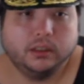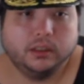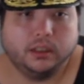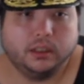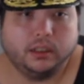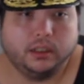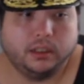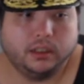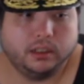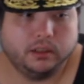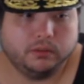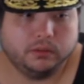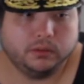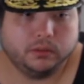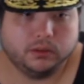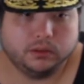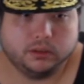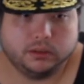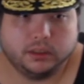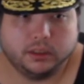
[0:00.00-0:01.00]
Um,
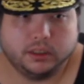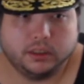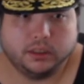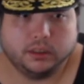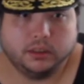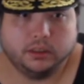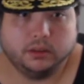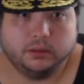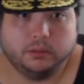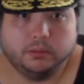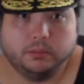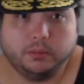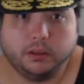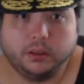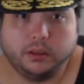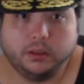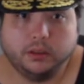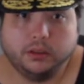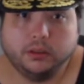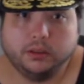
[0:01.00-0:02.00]
also
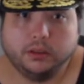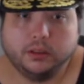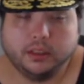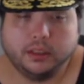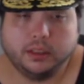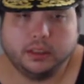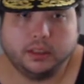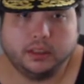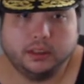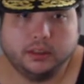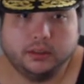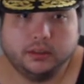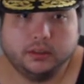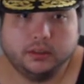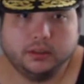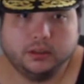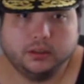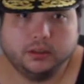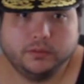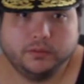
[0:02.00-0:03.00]
Boned and
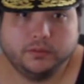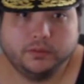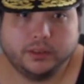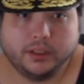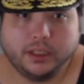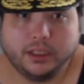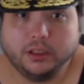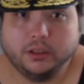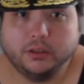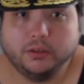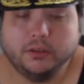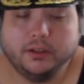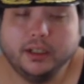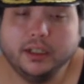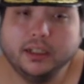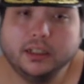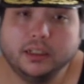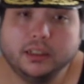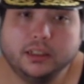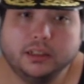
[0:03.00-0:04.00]
Killer
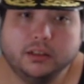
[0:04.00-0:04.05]
Inc.